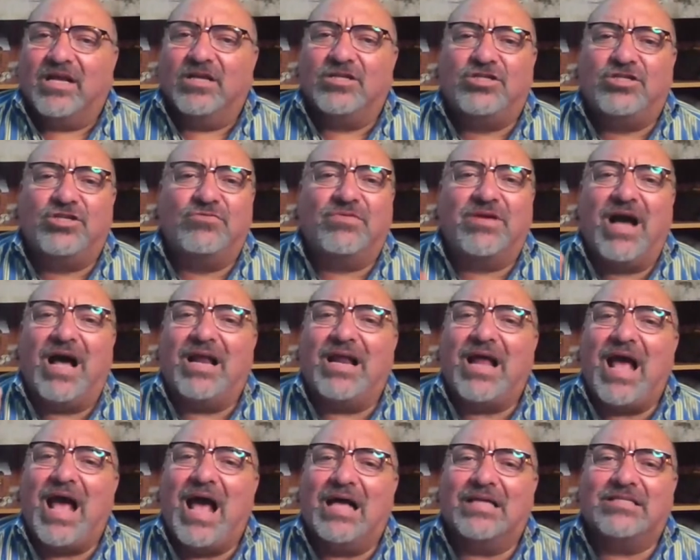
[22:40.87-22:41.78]
because you've
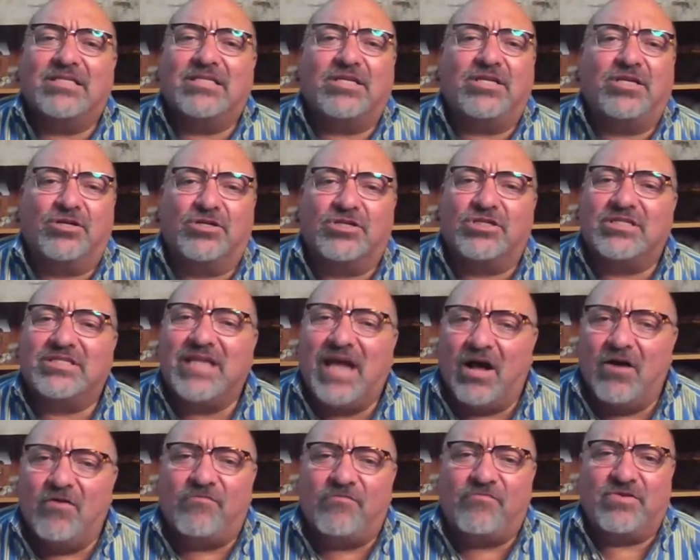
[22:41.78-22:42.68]
got to ask
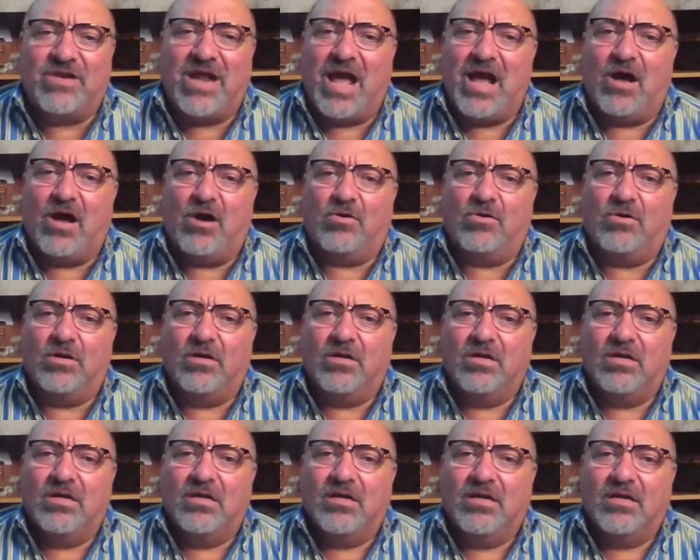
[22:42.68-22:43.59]
yourself now,
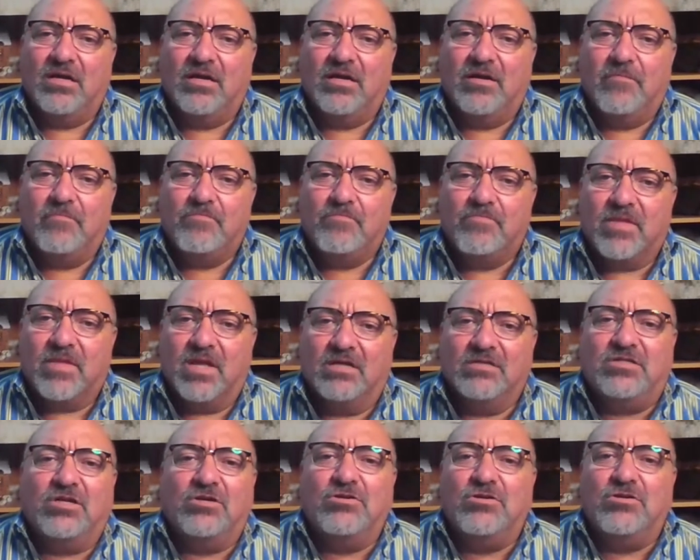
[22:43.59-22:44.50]

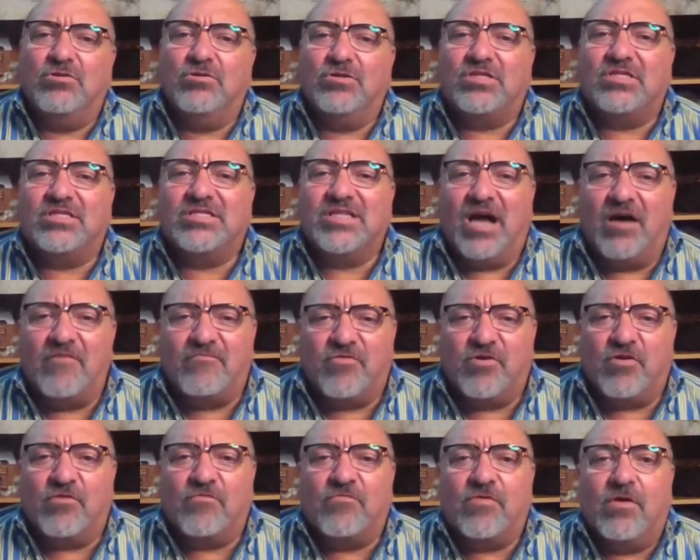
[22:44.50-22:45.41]
do you
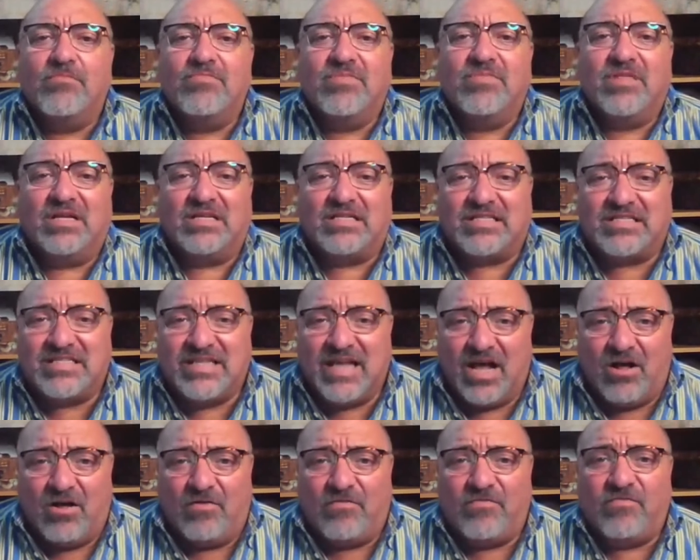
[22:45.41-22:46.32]
suffer from the
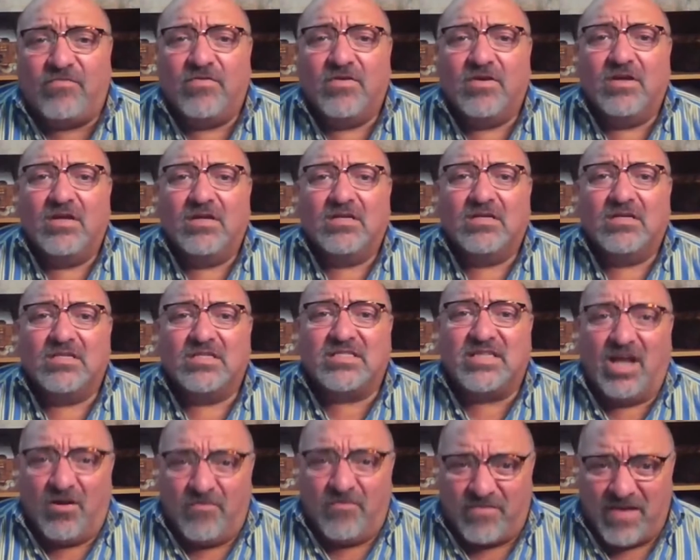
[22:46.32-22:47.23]

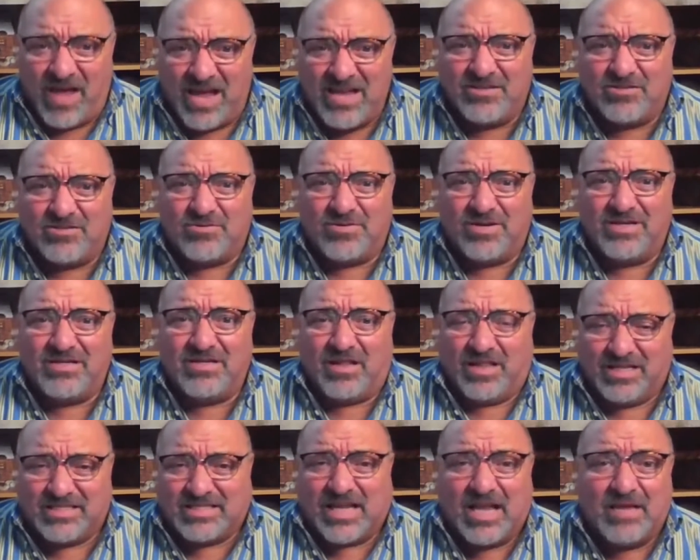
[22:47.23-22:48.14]
self-hatred,
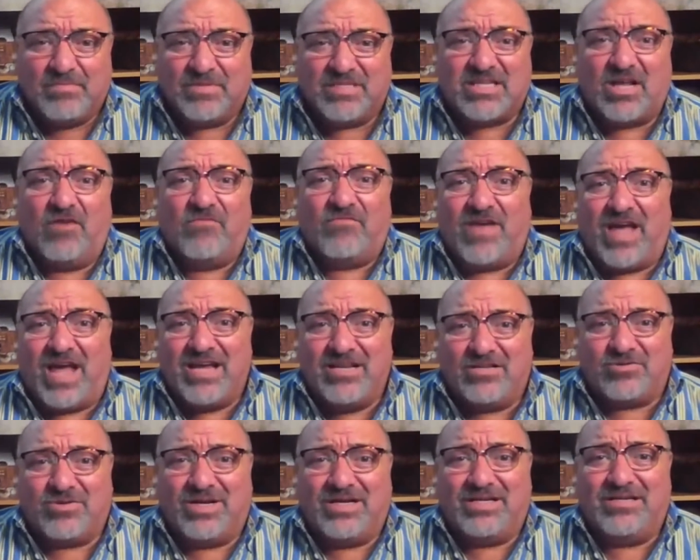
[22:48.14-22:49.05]
the same
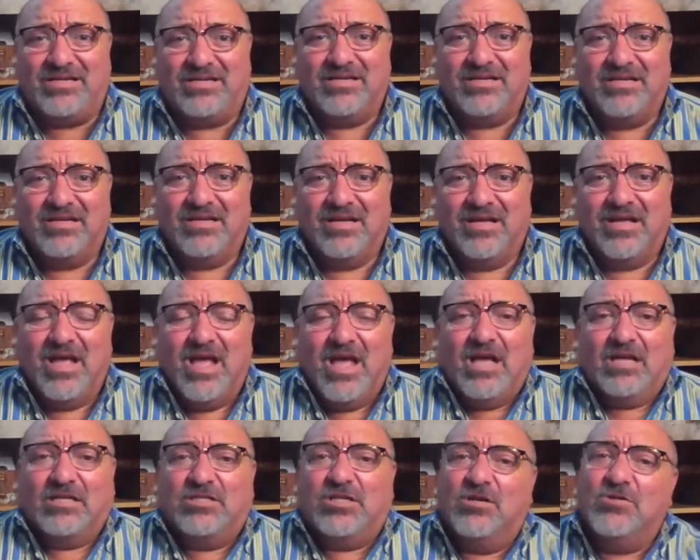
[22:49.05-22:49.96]
self-hatred?
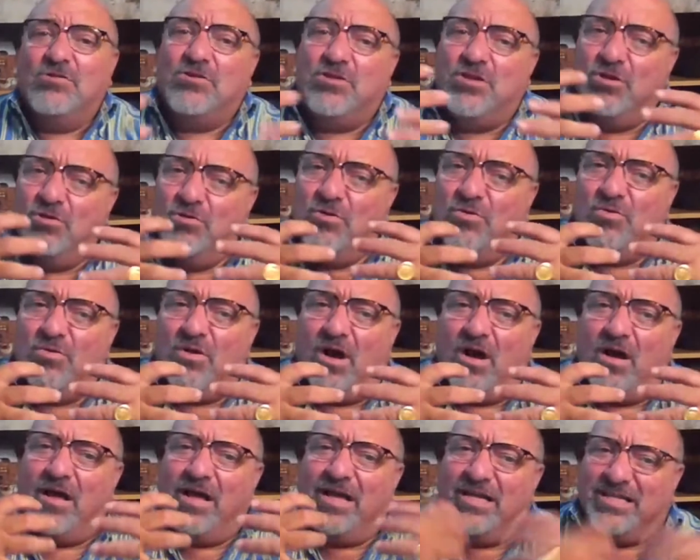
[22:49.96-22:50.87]

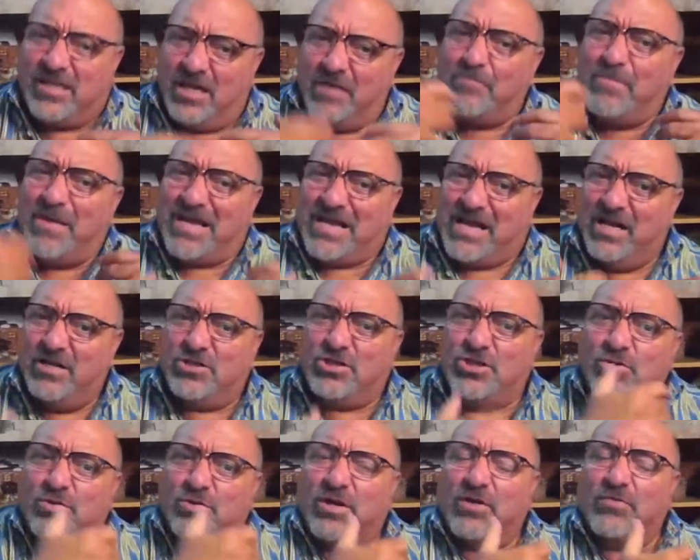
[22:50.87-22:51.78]
Is it
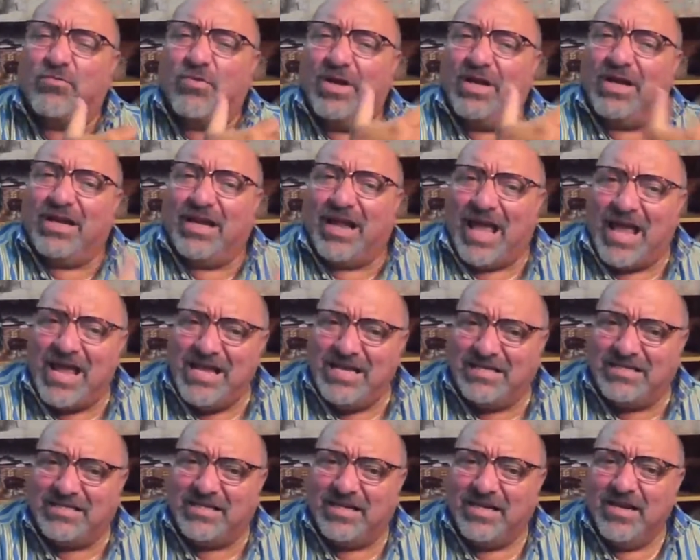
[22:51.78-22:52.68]
because you can
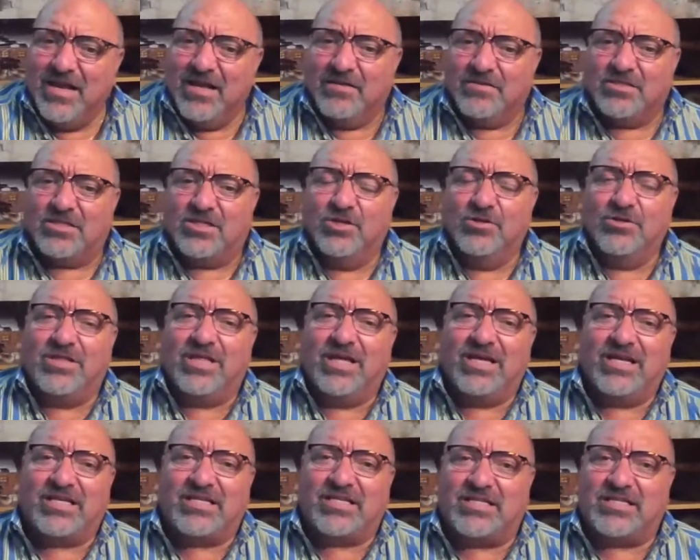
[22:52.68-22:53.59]
relate to
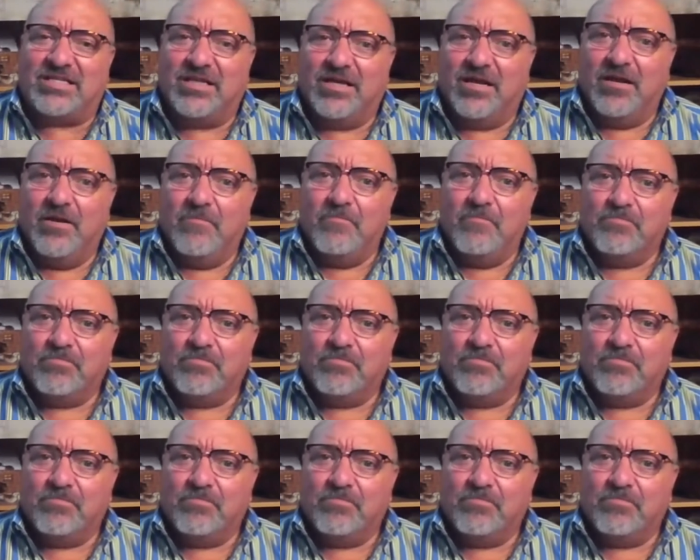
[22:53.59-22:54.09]
this,